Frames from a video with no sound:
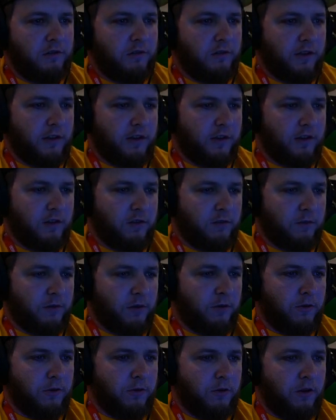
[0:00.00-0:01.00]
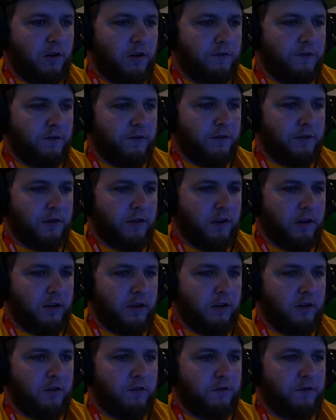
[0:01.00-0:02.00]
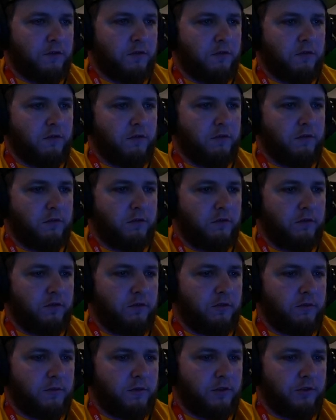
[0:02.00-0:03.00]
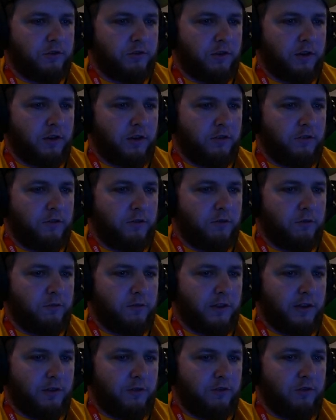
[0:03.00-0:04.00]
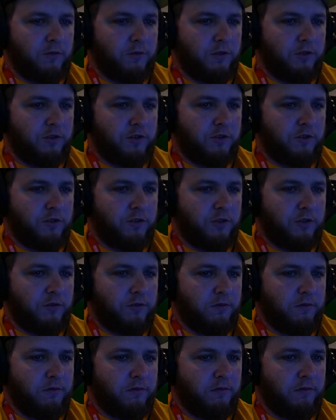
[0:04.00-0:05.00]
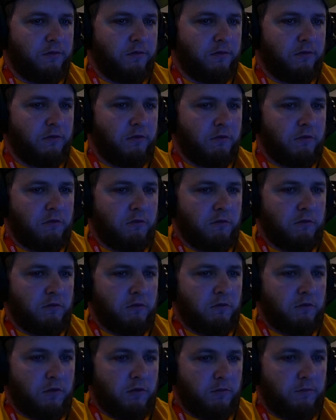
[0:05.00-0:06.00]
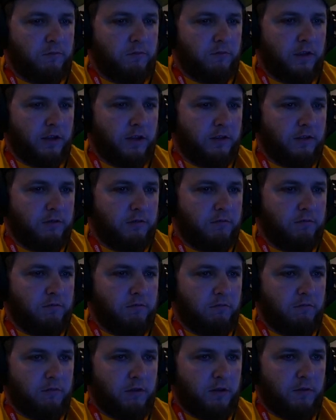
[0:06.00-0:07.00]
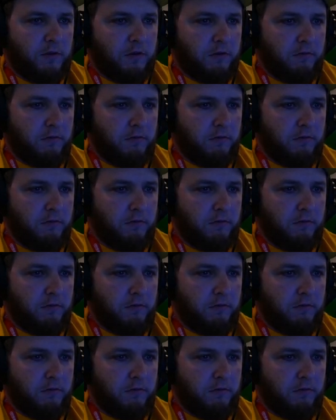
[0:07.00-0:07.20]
Like, it can throw you off if you're not careful. I'm going to try to do it without too much issue. Oh, like, come on.